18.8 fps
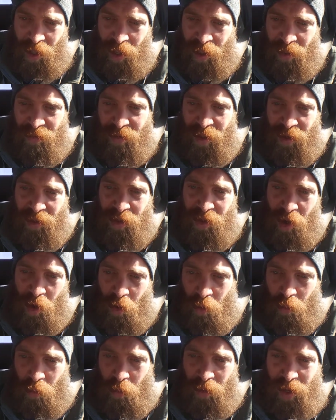and that
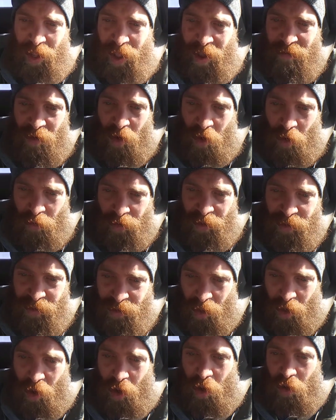goat would have on it
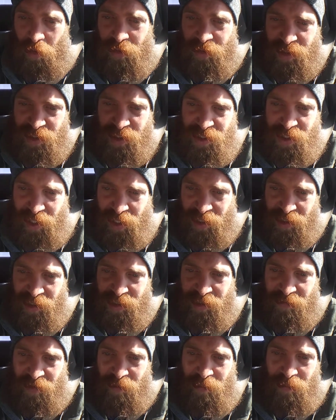all the
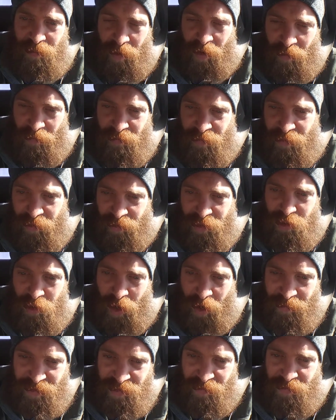sins of the
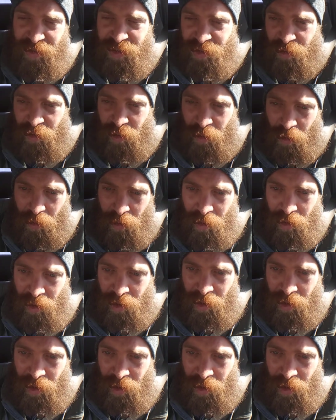tribes of Israel.